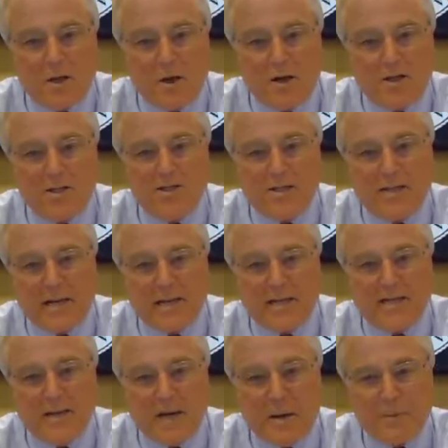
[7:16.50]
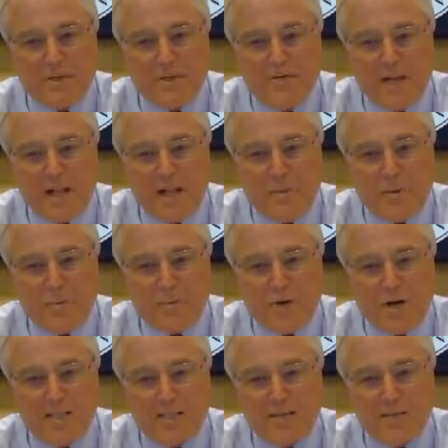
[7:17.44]
economic
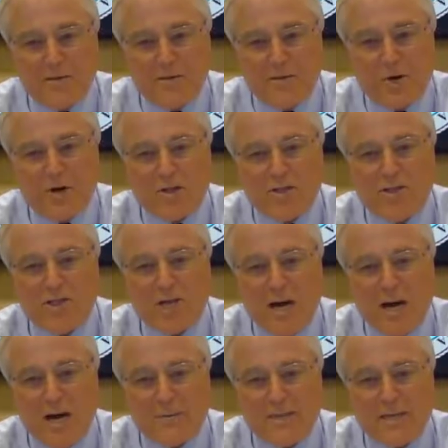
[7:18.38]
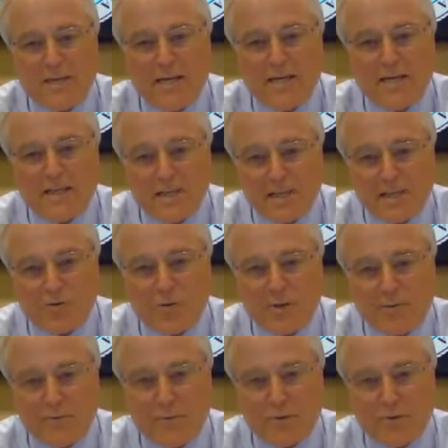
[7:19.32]
development project so far as jobs in the
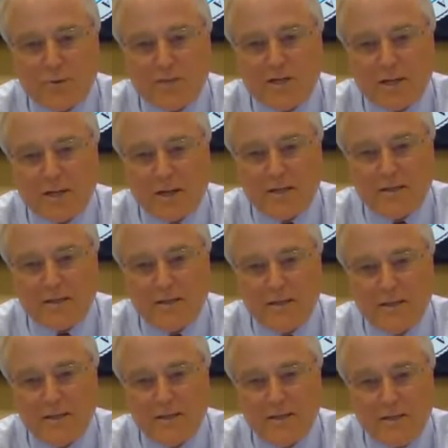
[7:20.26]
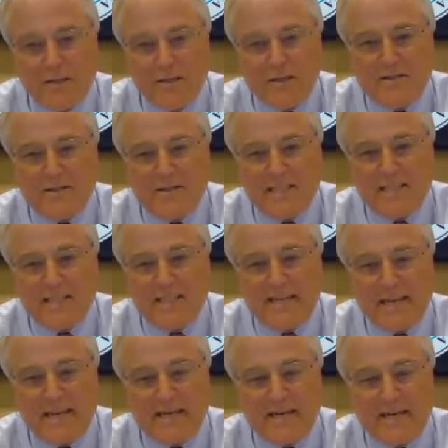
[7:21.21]
history of North
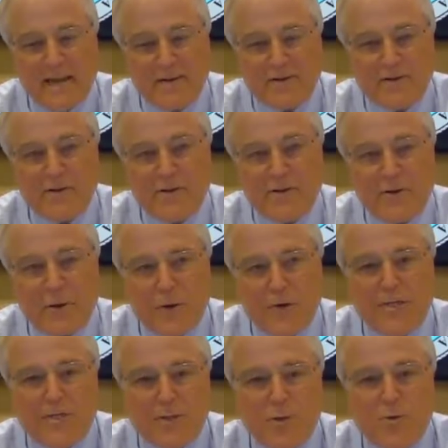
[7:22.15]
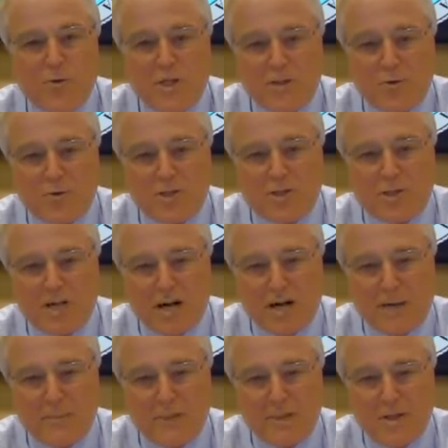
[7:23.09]
Centene announced 3,200
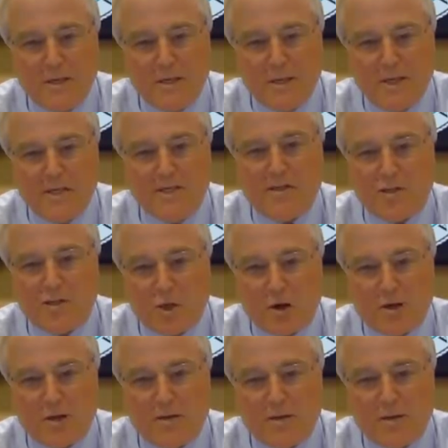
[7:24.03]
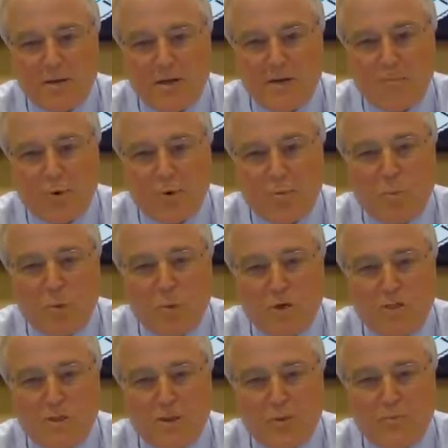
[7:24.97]
jobs in Charlotte and
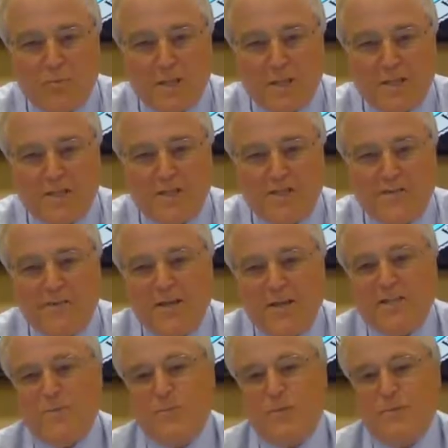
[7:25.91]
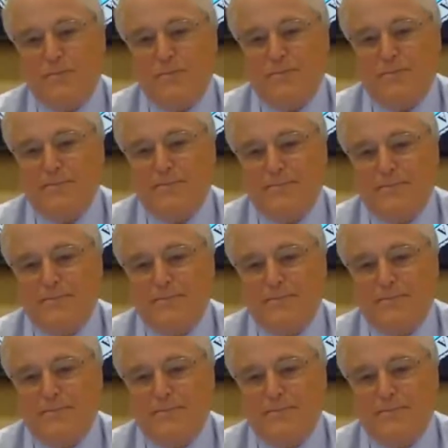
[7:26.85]
1.2 billion investment.